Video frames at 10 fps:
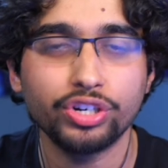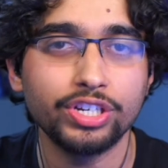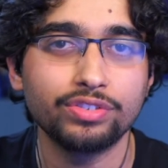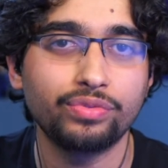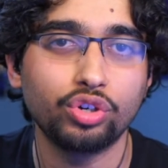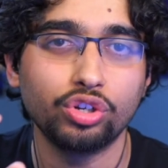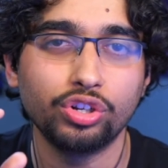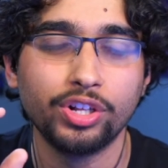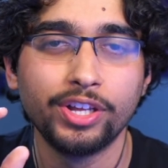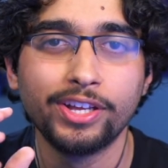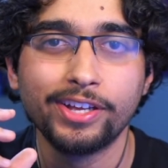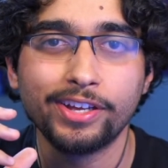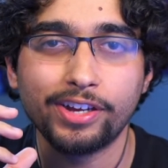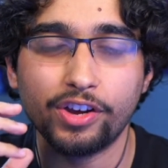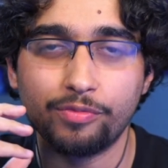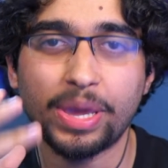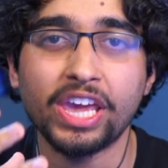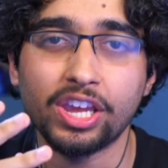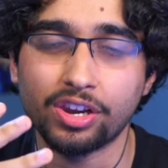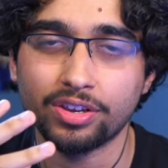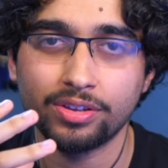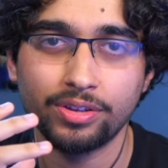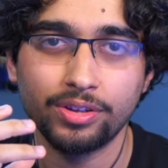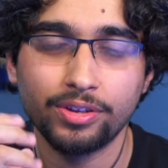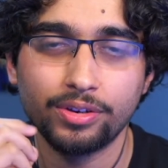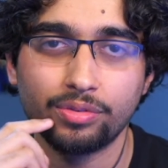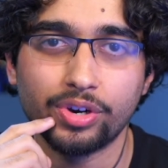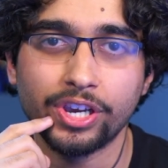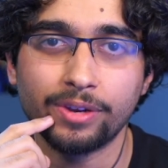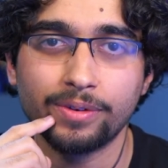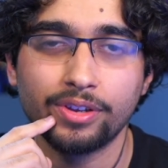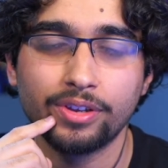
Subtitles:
is full of pain, right?